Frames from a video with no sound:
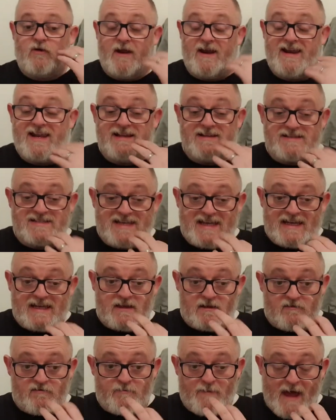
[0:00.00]
Got a little
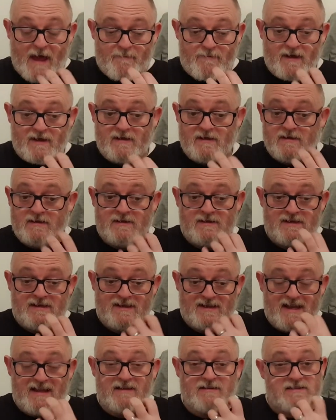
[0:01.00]
tingle of pepper
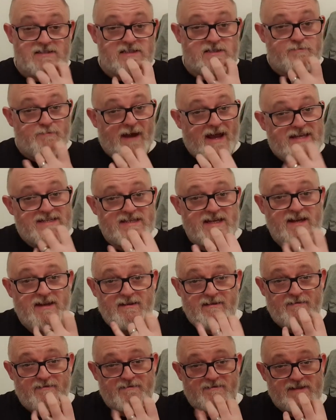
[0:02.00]
little
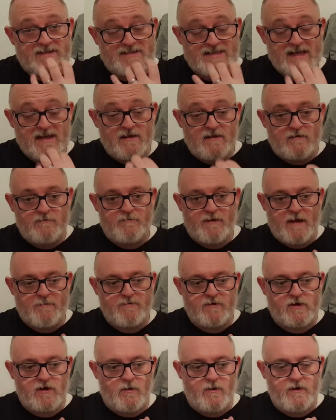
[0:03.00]
spicy tingle
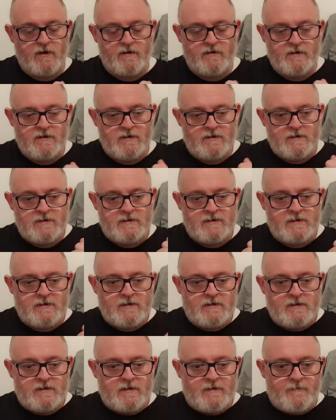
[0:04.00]
pepper going on.
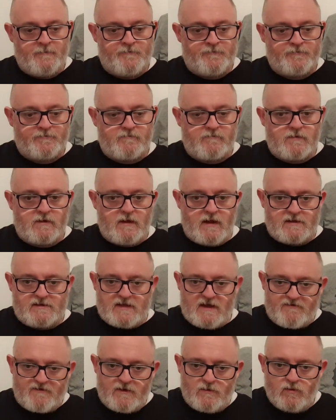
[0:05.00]
Yeah,
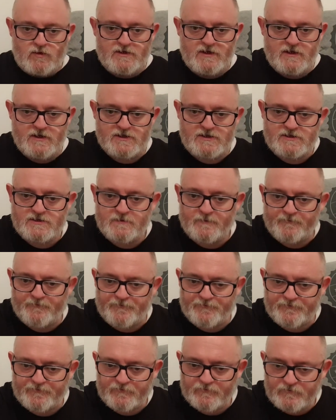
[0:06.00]
definitely woodiness.
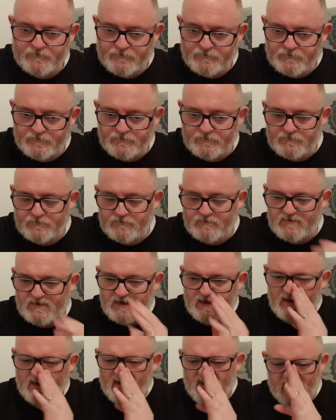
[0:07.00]

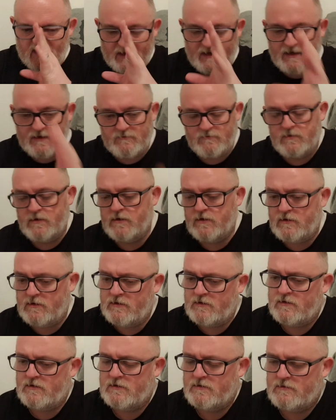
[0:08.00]
Um,
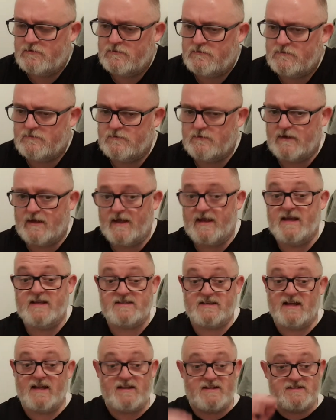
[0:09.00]
it
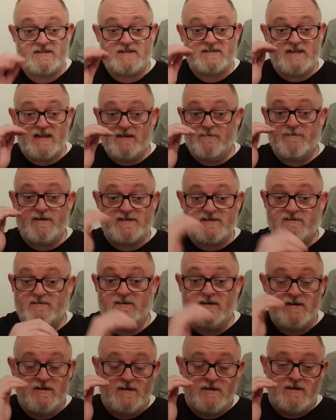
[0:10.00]
is, and there's little bits
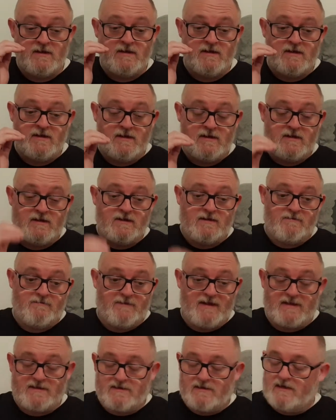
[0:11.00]
of
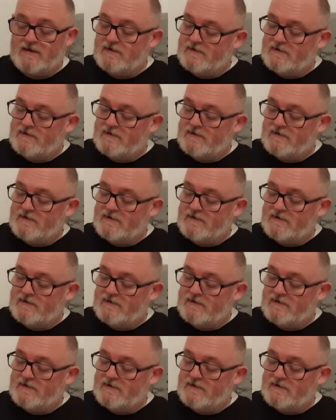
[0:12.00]
it.